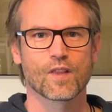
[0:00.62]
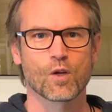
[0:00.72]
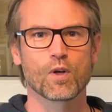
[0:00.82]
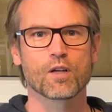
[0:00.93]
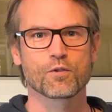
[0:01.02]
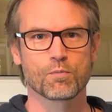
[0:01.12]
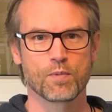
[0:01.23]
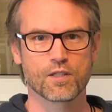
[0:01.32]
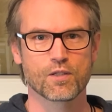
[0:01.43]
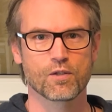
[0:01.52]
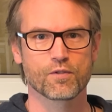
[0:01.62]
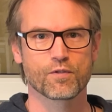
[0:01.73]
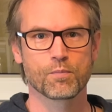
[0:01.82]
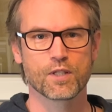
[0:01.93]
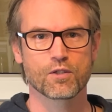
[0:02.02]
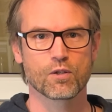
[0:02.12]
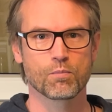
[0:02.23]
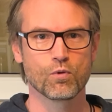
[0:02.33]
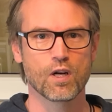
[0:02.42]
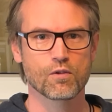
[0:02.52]
Welcome to Beerstories from Beerstory
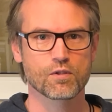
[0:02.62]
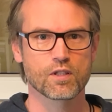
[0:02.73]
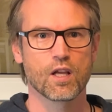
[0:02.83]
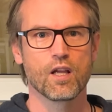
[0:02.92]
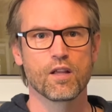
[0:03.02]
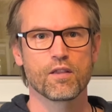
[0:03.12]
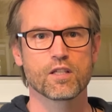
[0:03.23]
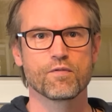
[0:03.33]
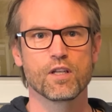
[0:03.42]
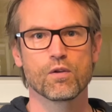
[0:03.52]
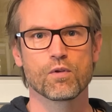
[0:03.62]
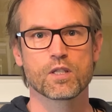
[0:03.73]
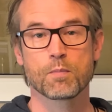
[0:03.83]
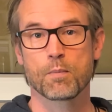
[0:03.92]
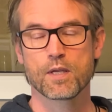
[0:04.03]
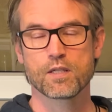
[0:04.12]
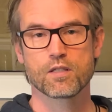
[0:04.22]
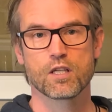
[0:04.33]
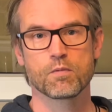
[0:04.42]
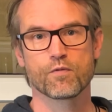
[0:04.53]
Brewhouse. This video is my best
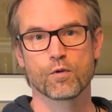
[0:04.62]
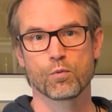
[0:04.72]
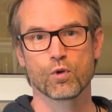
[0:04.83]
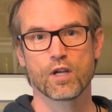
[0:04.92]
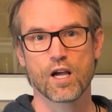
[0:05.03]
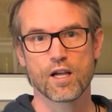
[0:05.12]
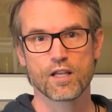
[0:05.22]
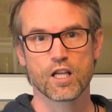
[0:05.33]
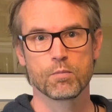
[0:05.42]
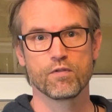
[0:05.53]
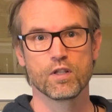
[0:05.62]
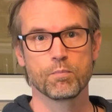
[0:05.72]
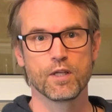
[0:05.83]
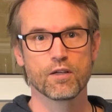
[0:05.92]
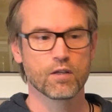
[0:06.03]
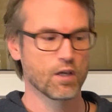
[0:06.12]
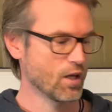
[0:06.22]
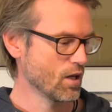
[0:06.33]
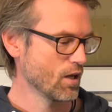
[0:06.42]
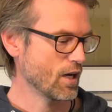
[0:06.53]
tips for brewing high ABV beer
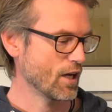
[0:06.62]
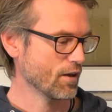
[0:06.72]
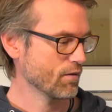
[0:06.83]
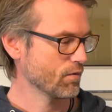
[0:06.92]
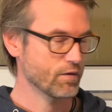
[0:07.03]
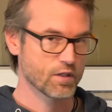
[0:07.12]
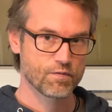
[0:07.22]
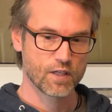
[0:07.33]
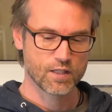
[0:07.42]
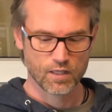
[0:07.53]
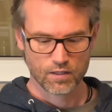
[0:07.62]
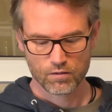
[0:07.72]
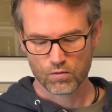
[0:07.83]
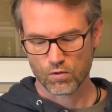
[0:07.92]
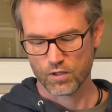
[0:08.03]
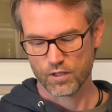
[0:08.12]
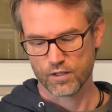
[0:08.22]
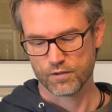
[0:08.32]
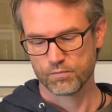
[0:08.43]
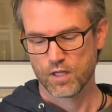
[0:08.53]
like the Westfleton
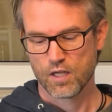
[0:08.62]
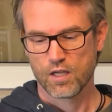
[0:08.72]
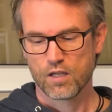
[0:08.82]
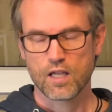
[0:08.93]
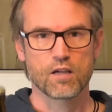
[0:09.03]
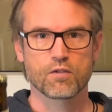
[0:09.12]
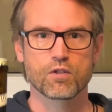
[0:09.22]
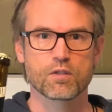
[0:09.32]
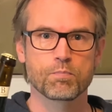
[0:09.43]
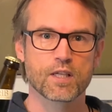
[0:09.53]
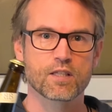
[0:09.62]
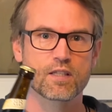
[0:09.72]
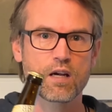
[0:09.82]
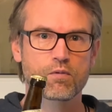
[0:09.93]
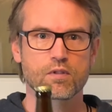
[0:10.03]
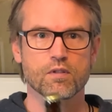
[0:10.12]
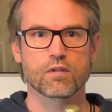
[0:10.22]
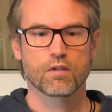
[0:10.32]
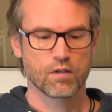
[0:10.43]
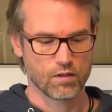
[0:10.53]
or just big stouts
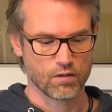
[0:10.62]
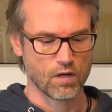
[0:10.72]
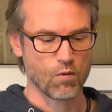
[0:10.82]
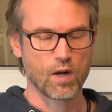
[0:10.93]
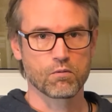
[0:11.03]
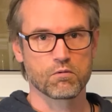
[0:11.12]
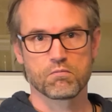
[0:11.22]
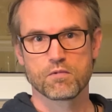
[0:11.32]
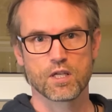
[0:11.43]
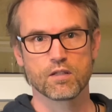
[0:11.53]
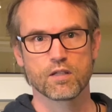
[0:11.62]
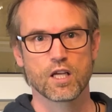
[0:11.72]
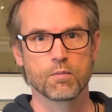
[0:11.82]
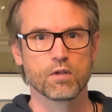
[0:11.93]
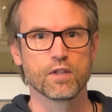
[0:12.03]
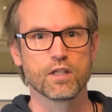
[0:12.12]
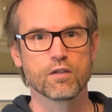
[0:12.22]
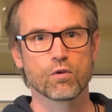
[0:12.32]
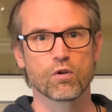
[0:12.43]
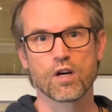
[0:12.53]
around 10 ABV
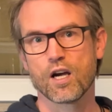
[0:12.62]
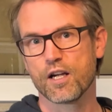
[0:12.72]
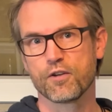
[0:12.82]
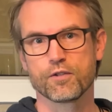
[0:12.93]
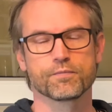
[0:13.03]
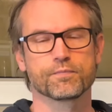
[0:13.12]
or higher.